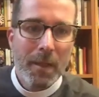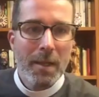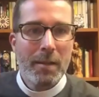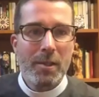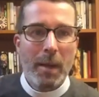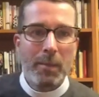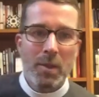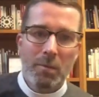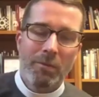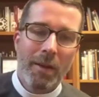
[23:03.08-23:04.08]
steps
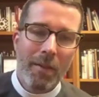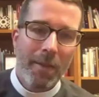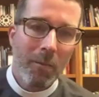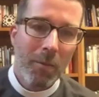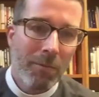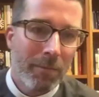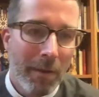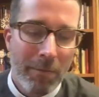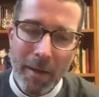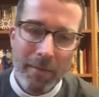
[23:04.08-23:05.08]
to prevent that.
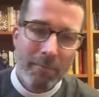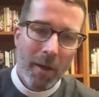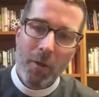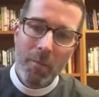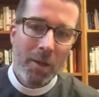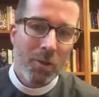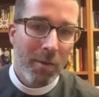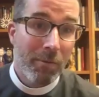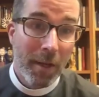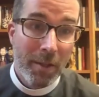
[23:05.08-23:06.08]
I've had other ministry
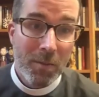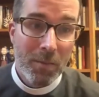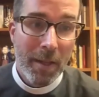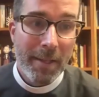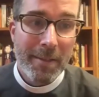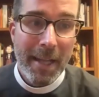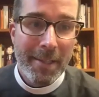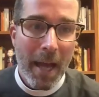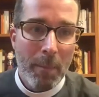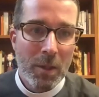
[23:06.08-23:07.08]
friends for that's
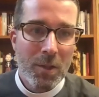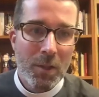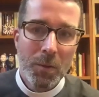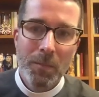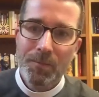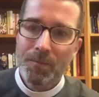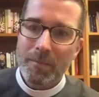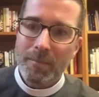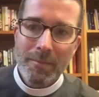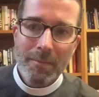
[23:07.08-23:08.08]
happened to.
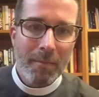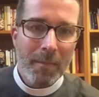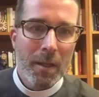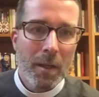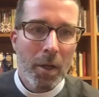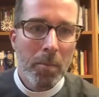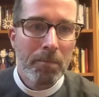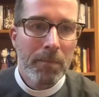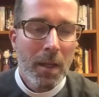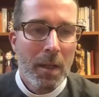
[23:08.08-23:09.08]
And
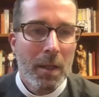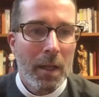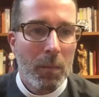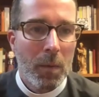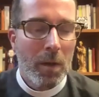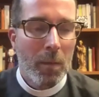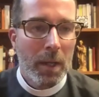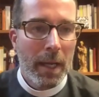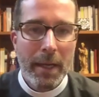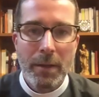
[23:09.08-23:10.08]
we thought we
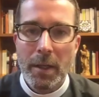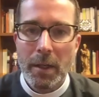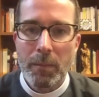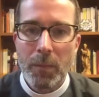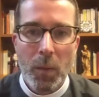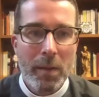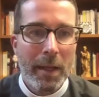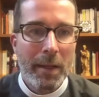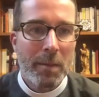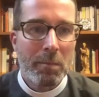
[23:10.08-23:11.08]
had the right
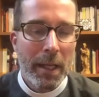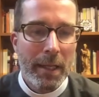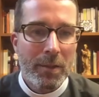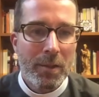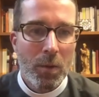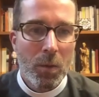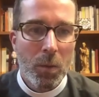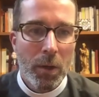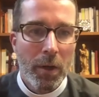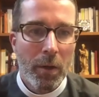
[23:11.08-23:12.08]
things in place. So
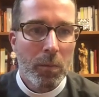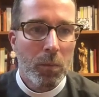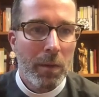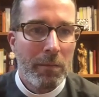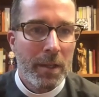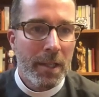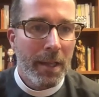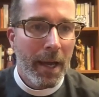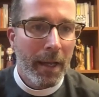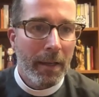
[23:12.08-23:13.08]
we're gonna revisit
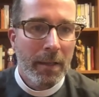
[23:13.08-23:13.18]
that